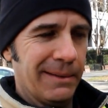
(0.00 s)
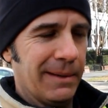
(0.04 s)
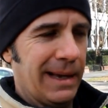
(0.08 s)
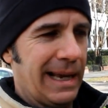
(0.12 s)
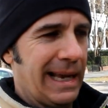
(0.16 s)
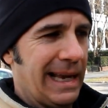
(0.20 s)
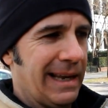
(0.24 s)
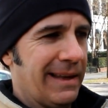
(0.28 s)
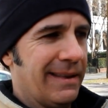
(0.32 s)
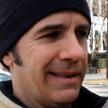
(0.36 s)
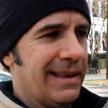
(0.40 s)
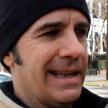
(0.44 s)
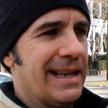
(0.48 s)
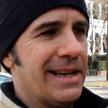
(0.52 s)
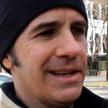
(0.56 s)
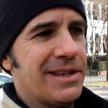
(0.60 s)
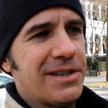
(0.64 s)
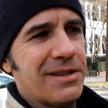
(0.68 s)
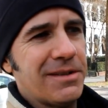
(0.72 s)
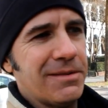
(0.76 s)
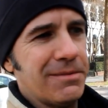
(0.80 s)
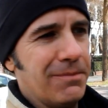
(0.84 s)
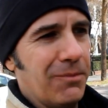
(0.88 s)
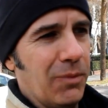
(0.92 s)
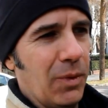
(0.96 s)
in
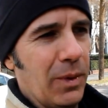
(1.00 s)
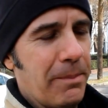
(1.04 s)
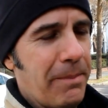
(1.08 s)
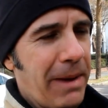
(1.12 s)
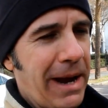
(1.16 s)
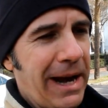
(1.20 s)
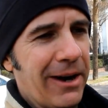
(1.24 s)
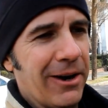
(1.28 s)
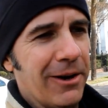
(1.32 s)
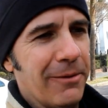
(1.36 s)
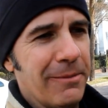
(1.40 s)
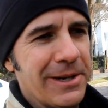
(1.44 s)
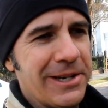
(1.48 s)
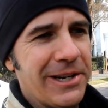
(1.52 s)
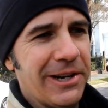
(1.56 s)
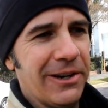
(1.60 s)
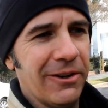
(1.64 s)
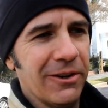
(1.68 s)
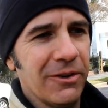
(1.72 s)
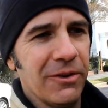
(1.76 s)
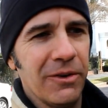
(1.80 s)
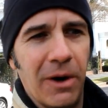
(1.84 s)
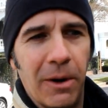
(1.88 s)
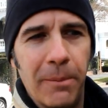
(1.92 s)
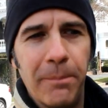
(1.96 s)
this repair
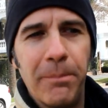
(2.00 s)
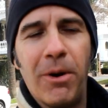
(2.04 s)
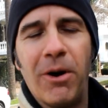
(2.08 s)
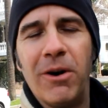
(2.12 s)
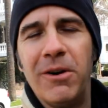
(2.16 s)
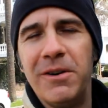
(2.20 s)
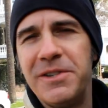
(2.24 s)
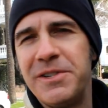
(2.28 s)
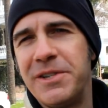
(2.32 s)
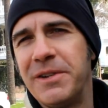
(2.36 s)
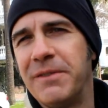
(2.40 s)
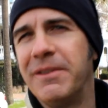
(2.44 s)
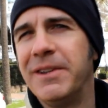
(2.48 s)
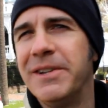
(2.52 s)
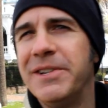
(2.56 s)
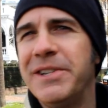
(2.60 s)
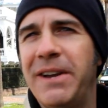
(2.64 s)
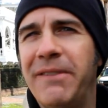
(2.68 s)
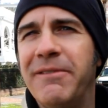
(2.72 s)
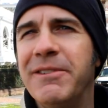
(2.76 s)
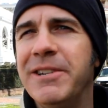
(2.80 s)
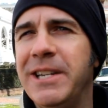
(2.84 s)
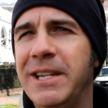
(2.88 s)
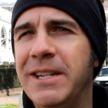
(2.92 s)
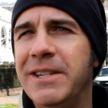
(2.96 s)
material are parts of the
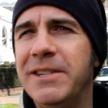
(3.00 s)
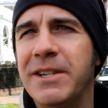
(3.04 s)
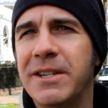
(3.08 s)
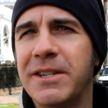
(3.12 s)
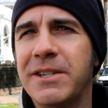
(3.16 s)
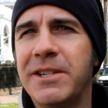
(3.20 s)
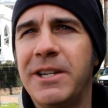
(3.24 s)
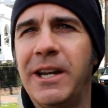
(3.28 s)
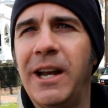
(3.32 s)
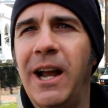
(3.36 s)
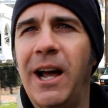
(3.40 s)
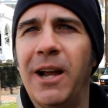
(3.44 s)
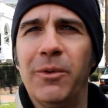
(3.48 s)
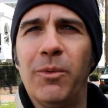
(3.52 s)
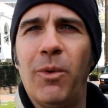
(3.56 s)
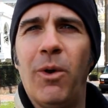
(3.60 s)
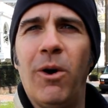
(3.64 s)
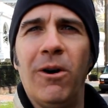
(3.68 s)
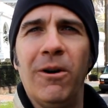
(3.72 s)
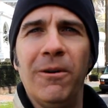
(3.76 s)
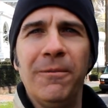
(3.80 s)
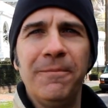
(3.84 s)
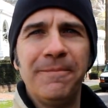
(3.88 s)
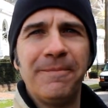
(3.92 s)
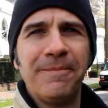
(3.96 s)
1769 wall.